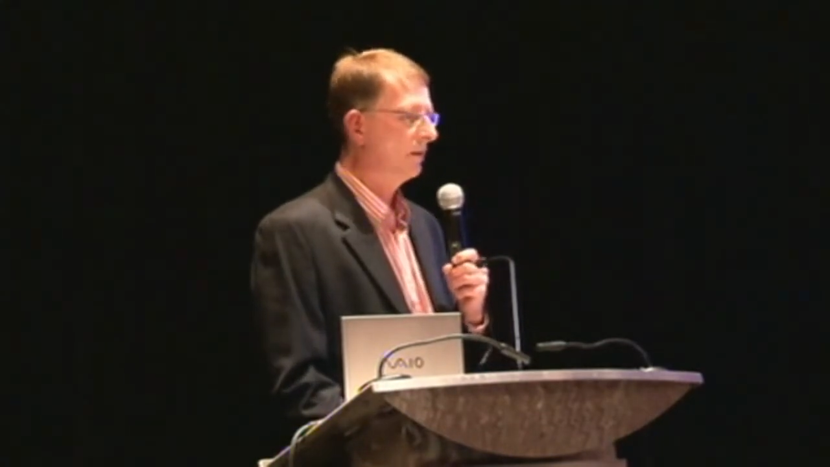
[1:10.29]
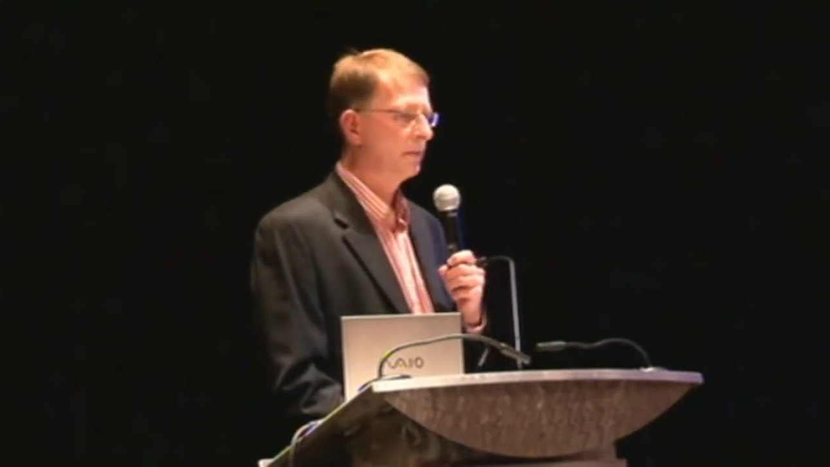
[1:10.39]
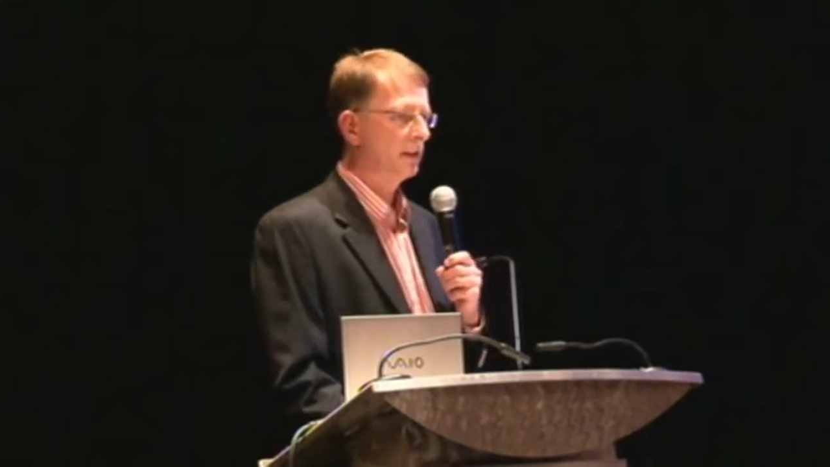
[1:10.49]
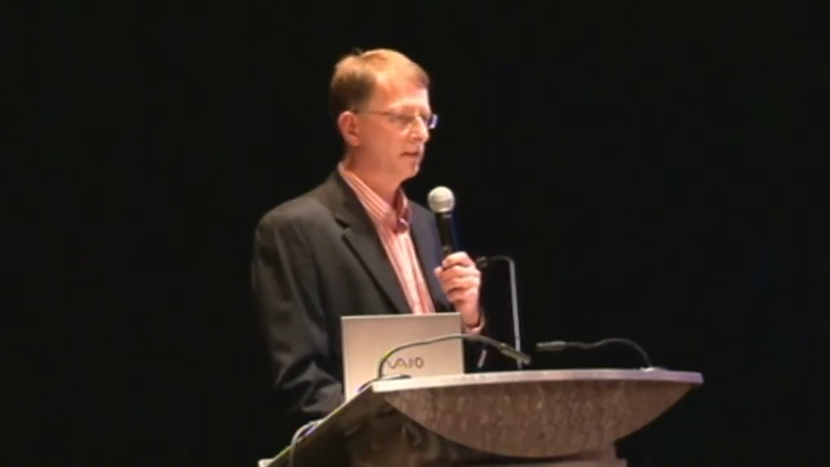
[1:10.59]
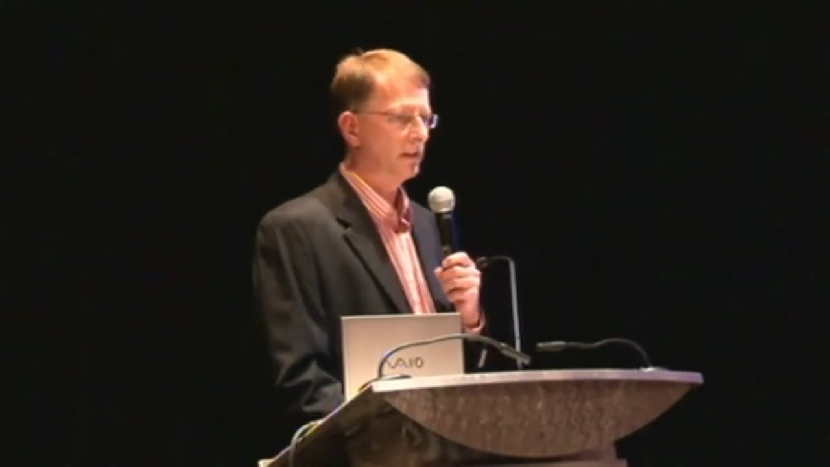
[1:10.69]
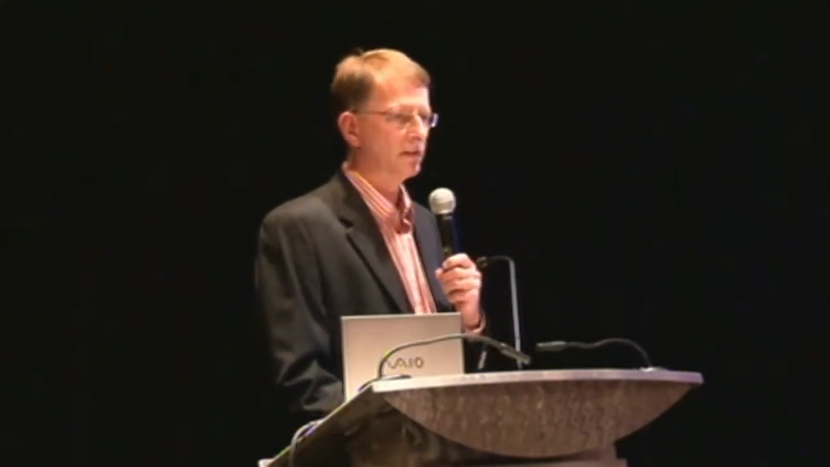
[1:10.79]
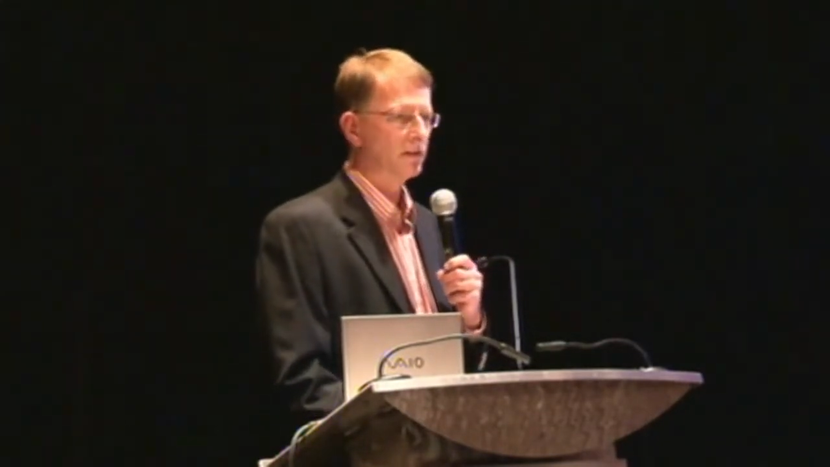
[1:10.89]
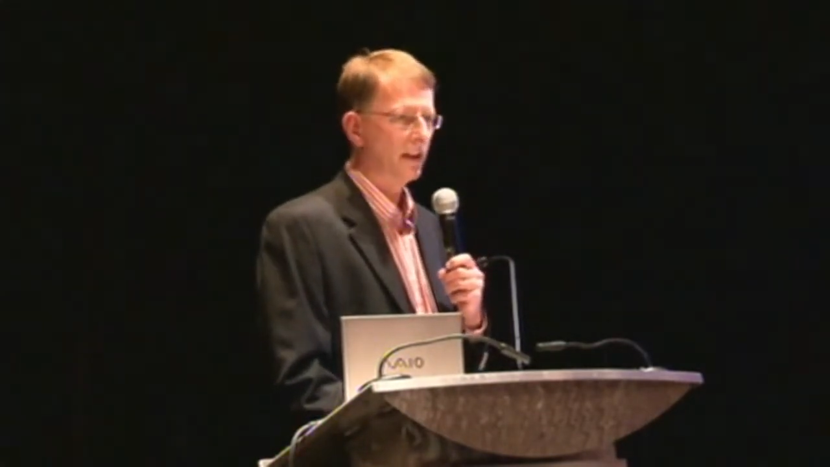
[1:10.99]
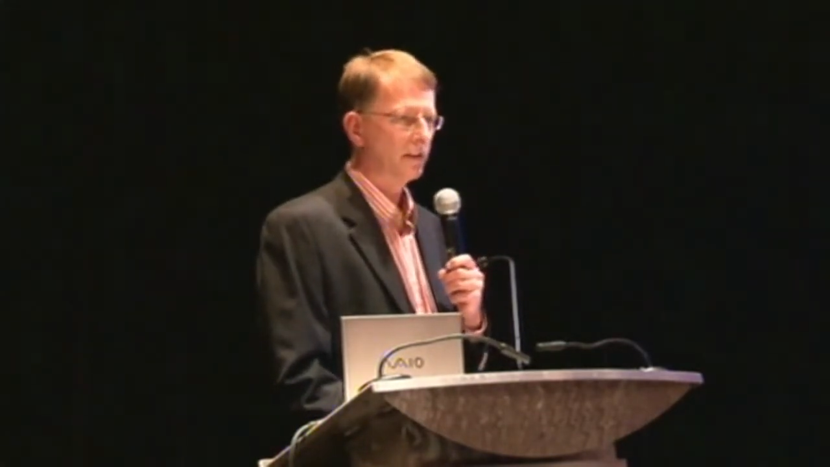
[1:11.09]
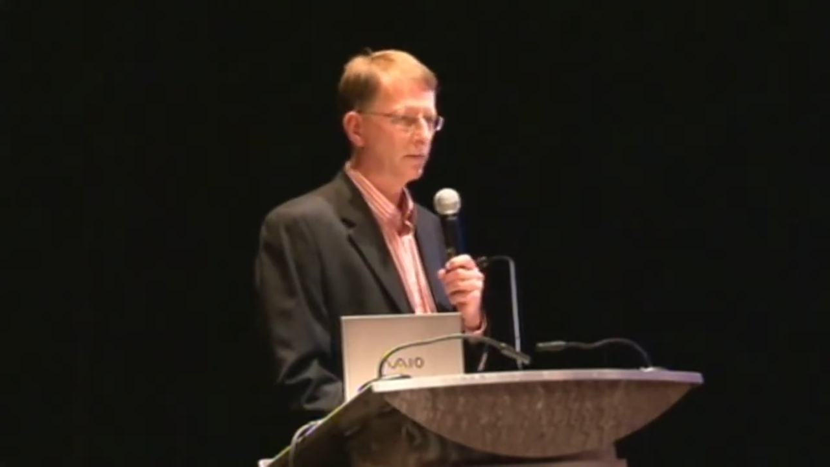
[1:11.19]
helping us
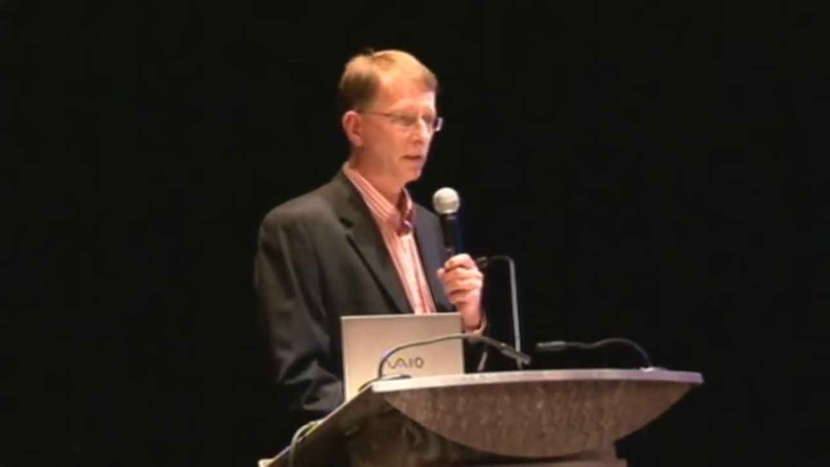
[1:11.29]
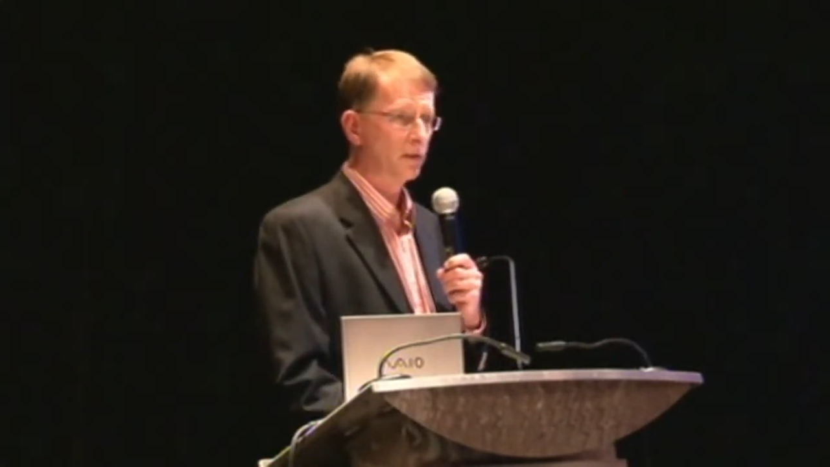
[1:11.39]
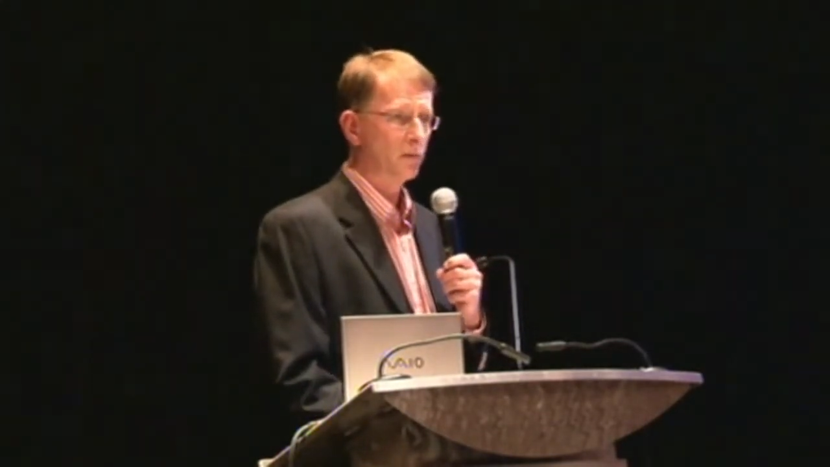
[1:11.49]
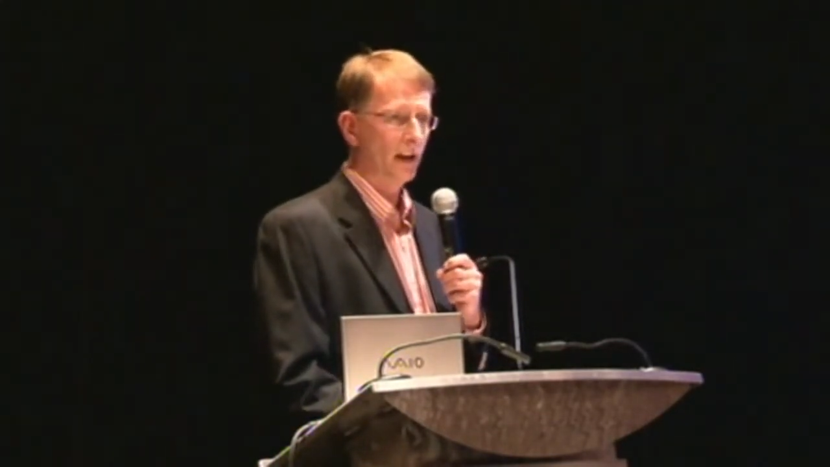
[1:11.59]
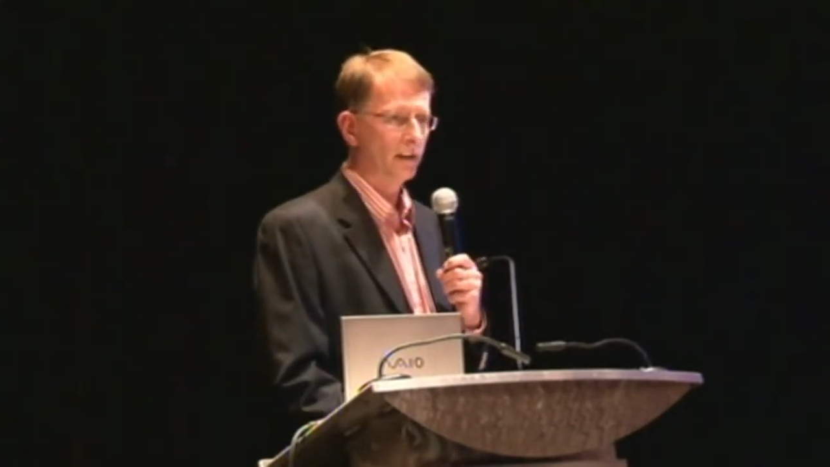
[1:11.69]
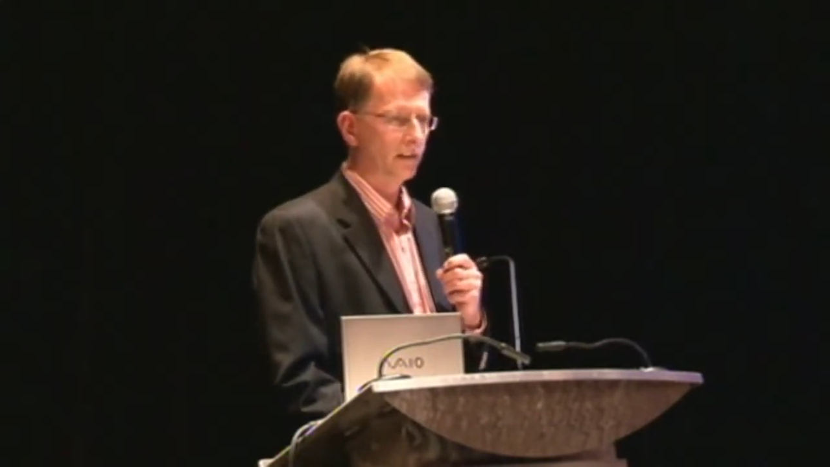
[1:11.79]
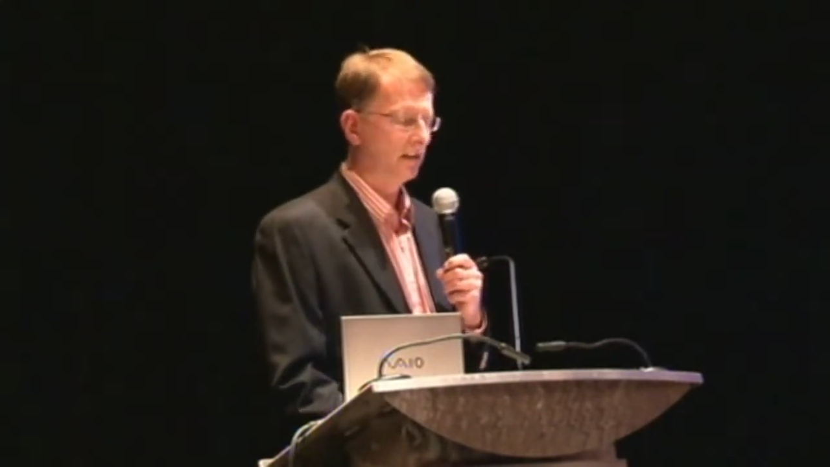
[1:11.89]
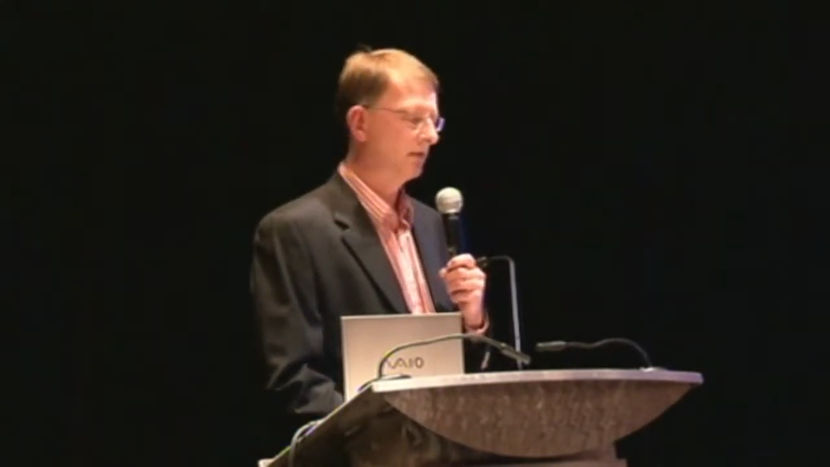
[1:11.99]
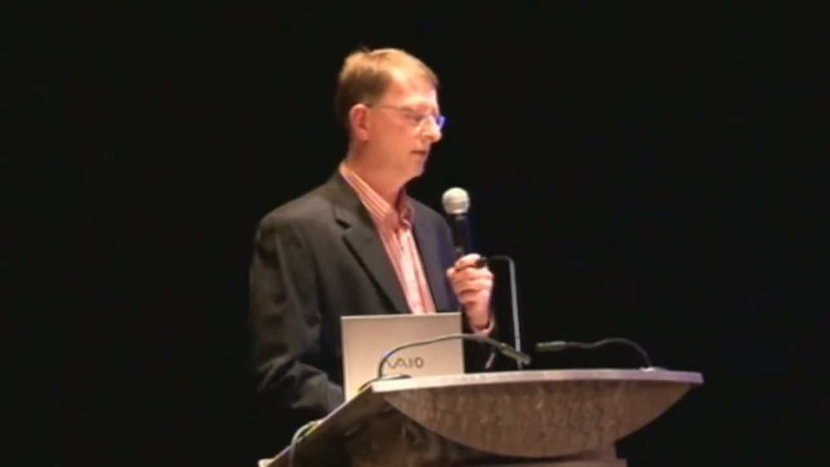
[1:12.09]
understand spirituality?